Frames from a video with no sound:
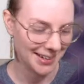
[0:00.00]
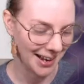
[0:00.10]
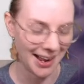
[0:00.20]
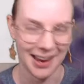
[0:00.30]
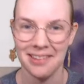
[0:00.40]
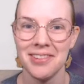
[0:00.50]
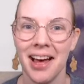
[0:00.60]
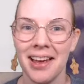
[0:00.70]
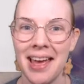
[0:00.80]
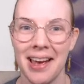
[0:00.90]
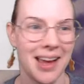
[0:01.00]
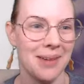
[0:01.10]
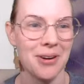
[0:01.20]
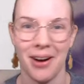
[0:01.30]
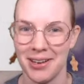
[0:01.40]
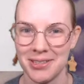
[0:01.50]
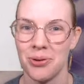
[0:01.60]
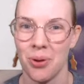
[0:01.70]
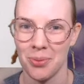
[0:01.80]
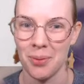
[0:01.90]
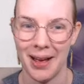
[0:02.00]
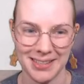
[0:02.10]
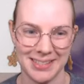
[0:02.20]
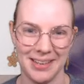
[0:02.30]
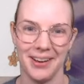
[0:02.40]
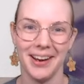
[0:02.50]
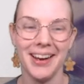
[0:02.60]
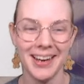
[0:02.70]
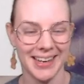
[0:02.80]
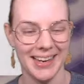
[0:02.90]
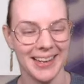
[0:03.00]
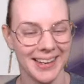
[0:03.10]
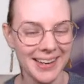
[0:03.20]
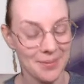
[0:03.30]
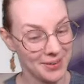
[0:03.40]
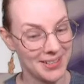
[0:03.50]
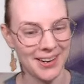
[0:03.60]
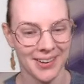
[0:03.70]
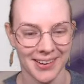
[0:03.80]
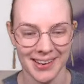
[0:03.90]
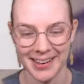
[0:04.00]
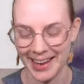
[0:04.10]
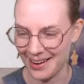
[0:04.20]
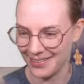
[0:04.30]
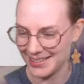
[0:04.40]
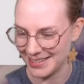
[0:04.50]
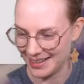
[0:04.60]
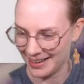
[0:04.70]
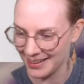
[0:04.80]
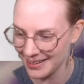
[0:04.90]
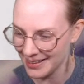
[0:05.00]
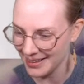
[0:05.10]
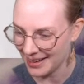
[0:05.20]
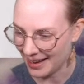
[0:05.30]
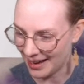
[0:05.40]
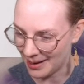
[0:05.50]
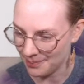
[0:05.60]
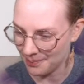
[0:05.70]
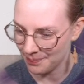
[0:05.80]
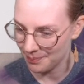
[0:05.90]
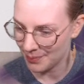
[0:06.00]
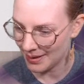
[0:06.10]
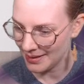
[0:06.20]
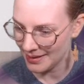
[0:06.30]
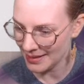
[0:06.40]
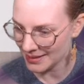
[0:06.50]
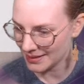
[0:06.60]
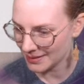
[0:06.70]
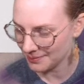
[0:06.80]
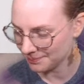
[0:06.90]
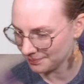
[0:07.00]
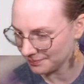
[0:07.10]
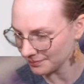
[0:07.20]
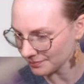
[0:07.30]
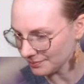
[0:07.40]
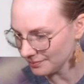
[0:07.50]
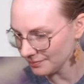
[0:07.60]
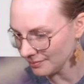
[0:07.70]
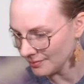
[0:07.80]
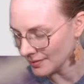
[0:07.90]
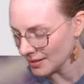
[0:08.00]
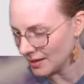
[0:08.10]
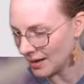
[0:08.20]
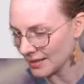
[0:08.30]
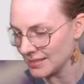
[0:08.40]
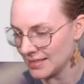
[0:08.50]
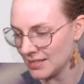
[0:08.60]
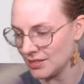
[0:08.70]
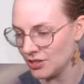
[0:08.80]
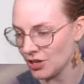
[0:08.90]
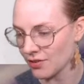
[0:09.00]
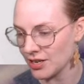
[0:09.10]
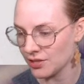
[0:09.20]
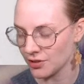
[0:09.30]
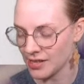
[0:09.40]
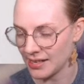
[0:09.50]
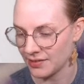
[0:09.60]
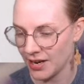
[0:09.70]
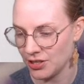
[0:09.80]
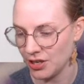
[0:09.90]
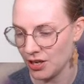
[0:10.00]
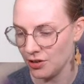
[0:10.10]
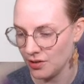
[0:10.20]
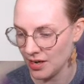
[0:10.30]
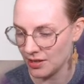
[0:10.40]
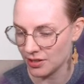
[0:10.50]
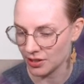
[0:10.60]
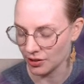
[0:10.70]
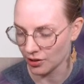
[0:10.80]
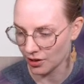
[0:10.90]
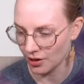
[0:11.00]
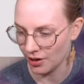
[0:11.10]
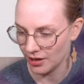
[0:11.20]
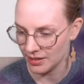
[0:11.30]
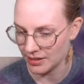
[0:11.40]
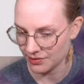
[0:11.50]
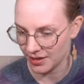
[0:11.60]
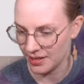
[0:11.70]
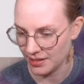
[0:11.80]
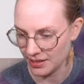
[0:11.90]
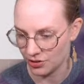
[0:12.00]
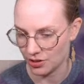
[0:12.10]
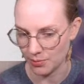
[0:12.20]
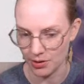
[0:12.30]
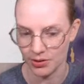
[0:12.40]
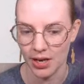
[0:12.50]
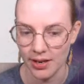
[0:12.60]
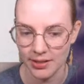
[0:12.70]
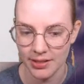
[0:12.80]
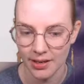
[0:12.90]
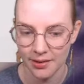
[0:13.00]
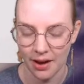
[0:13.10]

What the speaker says: I have not yet come across a normal posterior, particularly in language data. But yes. Lexi says, in generation versus classification, you need to learn different distributions.